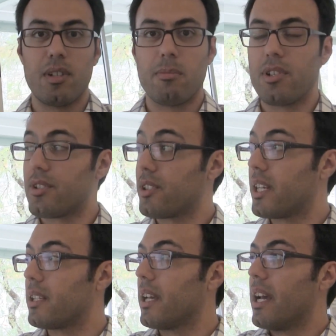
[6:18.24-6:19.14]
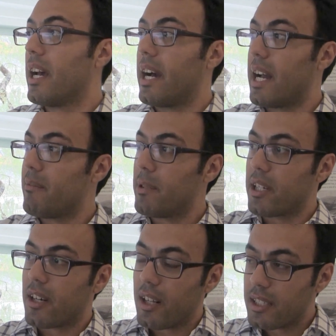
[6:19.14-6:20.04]
moisture, and I have my
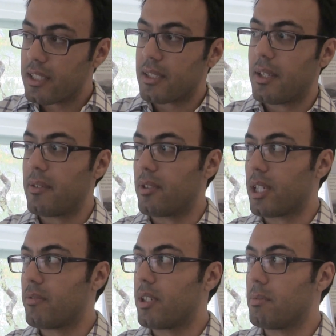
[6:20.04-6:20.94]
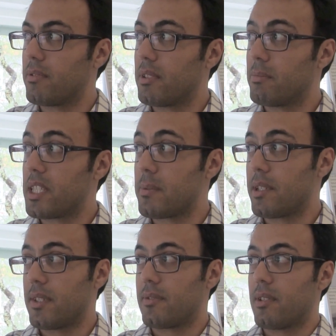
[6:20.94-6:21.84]
colleagues working from different
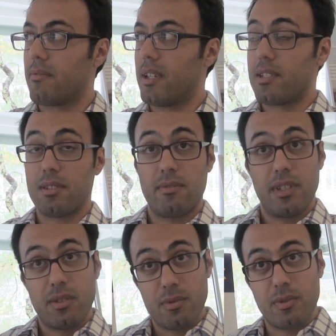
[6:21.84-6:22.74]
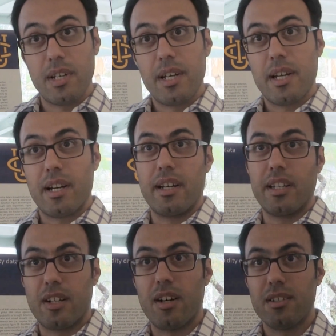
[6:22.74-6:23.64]
perspectives, from philosophy to
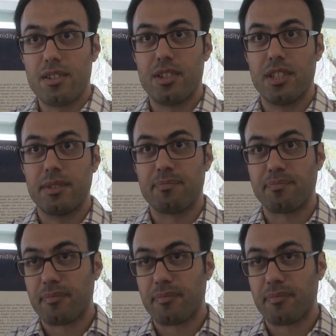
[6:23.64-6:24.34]
ecology.